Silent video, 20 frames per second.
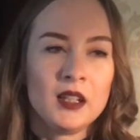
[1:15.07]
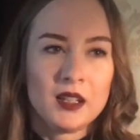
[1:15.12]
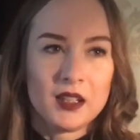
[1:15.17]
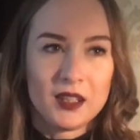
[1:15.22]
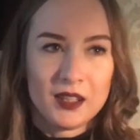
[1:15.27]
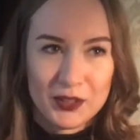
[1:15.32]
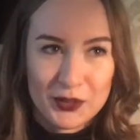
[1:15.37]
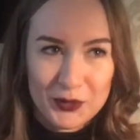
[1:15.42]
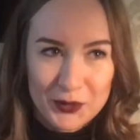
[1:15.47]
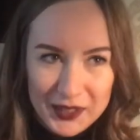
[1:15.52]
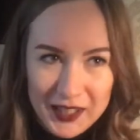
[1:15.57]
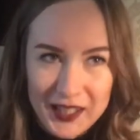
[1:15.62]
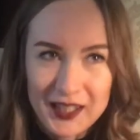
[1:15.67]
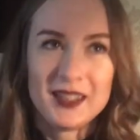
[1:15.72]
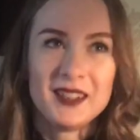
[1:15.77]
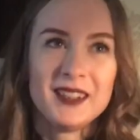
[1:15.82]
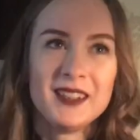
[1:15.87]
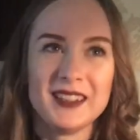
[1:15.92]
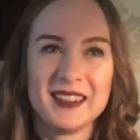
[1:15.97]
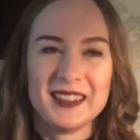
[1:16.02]

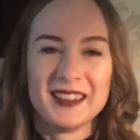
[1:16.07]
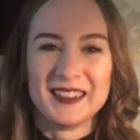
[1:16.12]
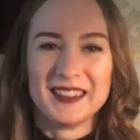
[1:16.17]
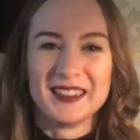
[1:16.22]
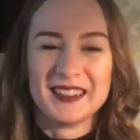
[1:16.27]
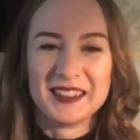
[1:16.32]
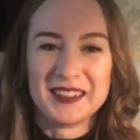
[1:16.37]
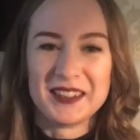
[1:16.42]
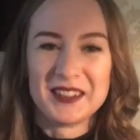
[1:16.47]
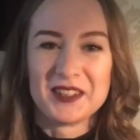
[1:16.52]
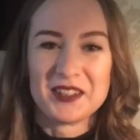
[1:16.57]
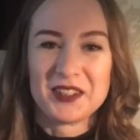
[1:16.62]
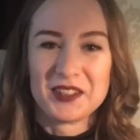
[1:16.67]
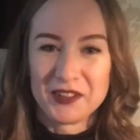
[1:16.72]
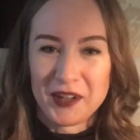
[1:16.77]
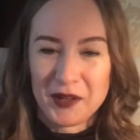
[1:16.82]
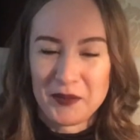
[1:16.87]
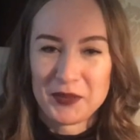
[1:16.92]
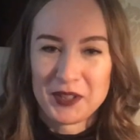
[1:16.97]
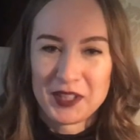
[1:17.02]
Kinnunen, uh, the
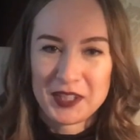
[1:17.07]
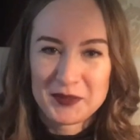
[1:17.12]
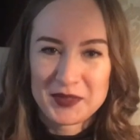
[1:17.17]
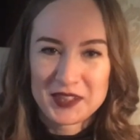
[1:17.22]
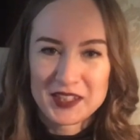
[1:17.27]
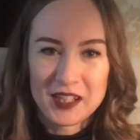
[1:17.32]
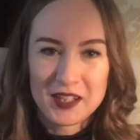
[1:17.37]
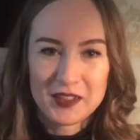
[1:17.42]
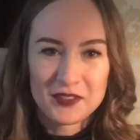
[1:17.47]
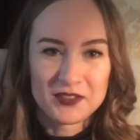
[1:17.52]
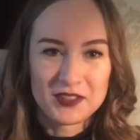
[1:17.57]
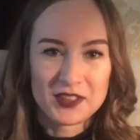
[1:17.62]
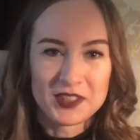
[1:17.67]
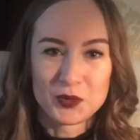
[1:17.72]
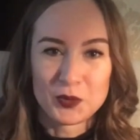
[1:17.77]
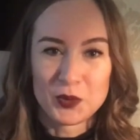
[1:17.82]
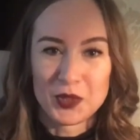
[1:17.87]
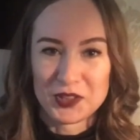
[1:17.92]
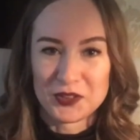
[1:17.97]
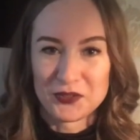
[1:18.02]
Grumpy himself,
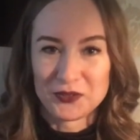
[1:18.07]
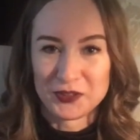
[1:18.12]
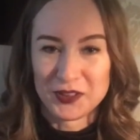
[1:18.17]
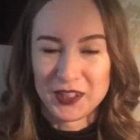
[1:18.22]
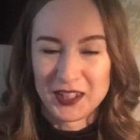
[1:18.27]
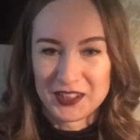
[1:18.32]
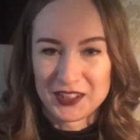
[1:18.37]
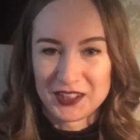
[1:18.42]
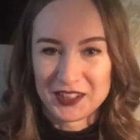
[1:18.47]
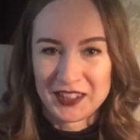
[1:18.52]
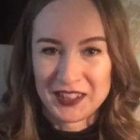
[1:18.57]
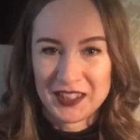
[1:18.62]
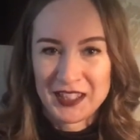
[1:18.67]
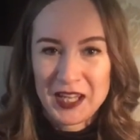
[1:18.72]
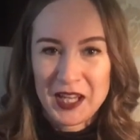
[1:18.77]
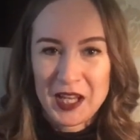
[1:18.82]
is a wonderful actor.